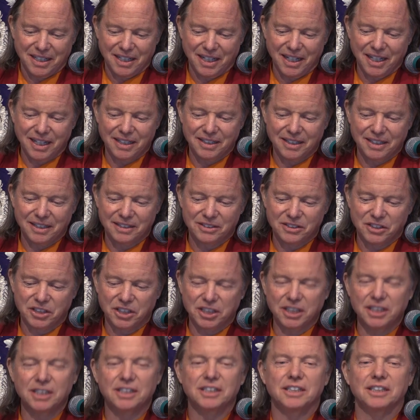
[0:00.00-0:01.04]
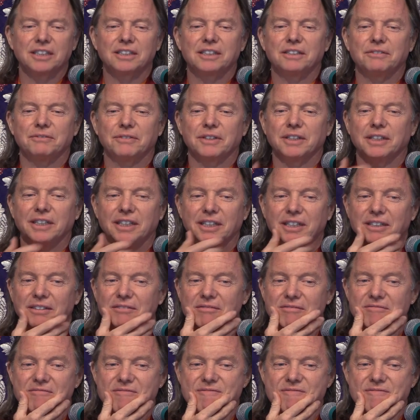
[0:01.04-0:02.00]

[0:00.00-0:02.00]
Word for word: And their chin is very